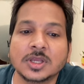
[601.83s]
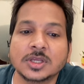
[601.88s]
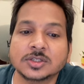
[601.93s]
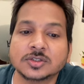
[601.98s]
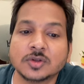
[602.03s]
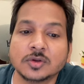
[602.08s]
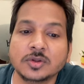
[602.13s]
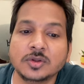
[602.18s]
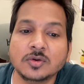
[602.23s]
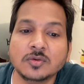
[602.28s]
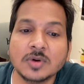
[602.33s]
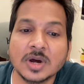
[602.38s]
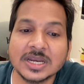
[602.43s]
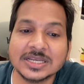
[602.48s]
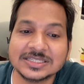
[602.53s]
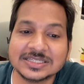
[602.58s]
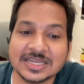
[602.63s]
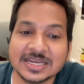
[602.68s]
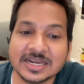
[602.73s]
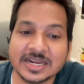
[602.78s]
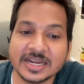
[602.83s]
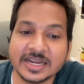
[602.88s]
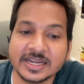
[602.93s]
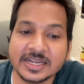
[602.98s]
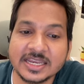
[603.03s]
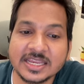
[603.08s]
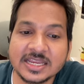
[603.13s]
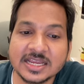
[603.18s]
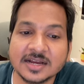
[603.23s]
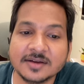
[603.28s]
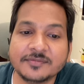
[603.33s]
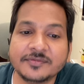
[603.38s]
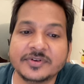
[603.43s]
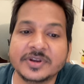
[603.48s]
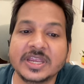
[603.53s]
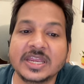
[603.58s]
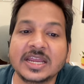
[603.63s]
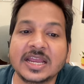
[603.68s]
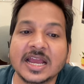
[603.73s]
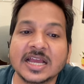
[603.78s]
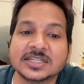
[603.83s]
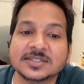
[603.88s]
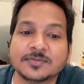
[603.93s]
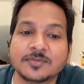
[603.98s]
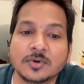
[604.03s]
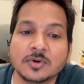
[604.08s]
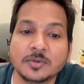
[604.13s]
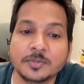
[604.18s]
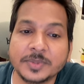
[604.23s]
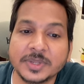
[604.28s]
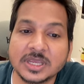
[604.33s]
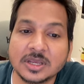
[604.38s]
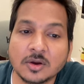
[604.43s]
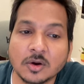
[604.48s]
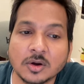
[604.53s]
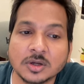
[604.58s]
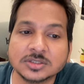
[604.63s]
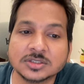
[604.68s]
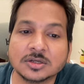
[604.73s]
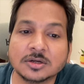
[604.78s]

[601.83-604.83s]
So you are generating a free cash flow because